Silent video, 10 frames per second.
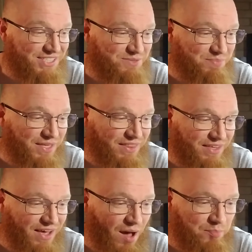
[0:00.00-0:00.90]
just be
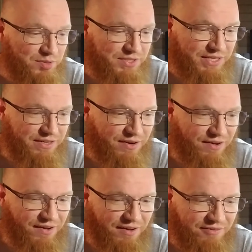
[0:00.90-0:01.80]
the opposite
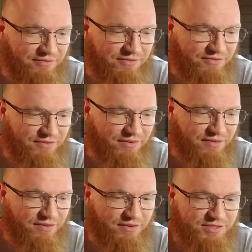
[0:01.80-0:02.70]
of
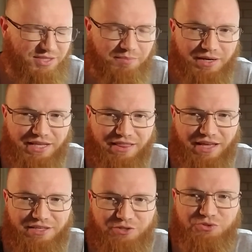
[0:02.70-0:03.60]
somebody
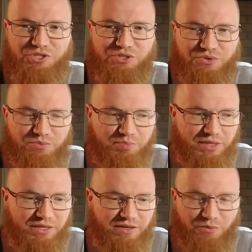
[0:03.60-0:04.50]
that used to
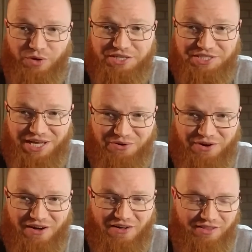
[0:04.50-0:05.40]
be a raging
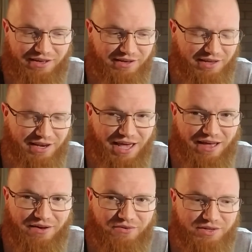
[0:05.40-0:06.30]
alcoholic and
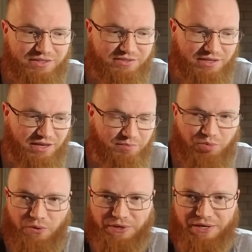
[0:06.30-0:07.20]
now is a
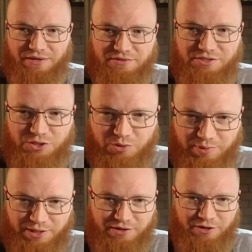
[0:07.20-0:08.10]
boring,
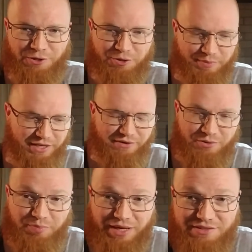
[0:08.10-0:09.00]
sober hermit who
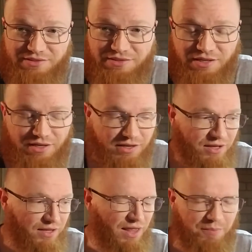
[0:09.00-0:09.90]
paints
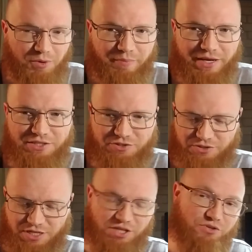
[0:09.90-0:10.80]
a lot more miniatures
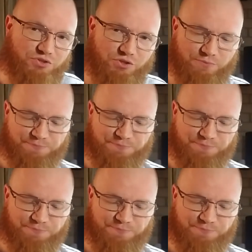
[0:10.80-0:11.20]
than he used to.